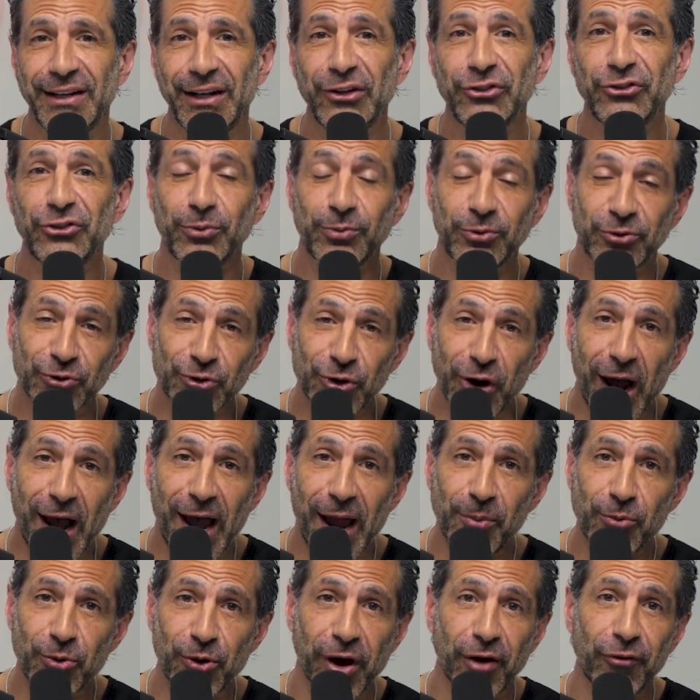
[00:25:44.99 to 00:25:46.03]

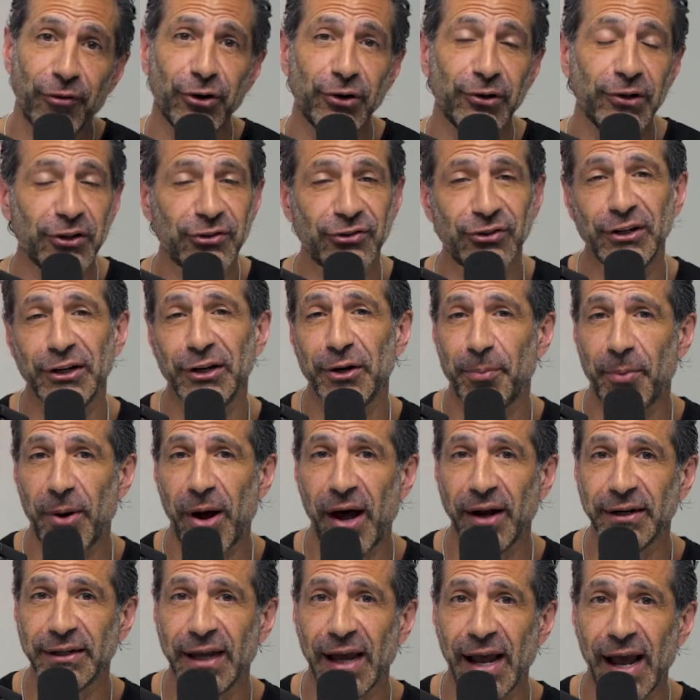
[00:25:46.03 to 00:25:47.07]
Subscribe wherever you're listening to
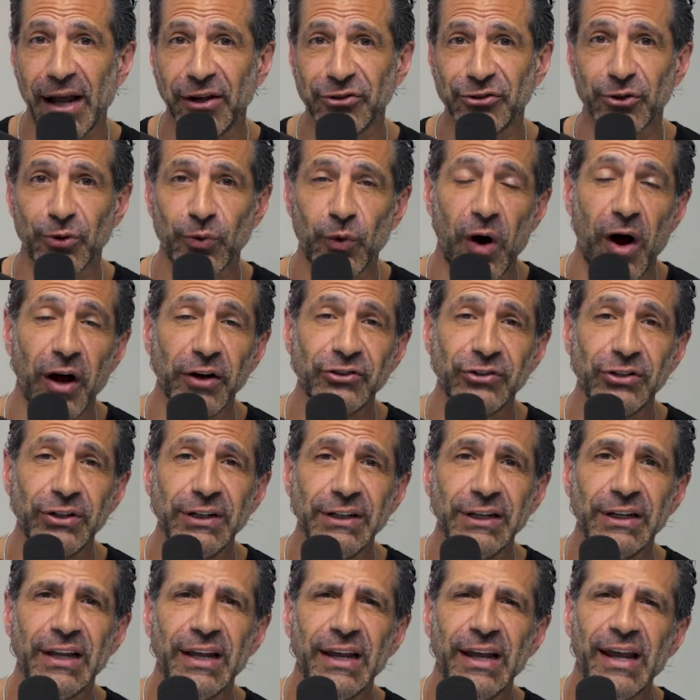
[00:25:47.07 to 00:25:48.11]
podcasts or
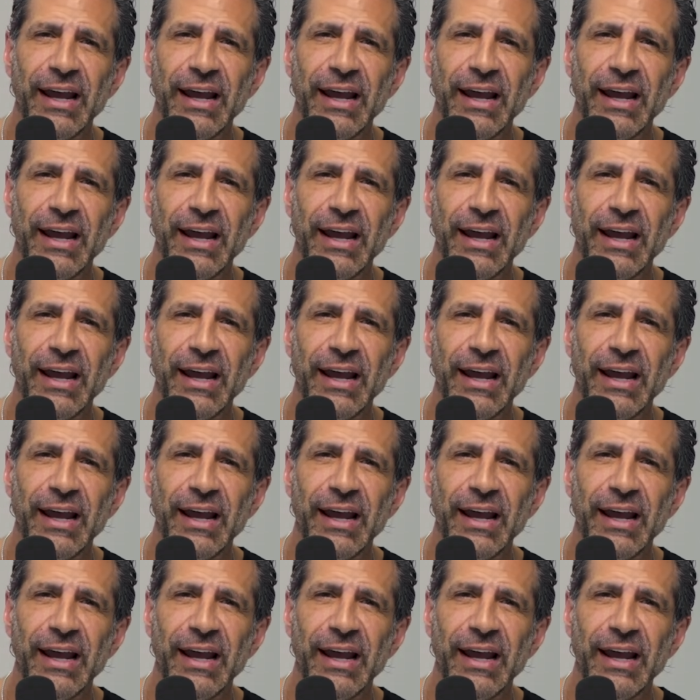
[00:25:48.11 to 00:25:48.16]
watching.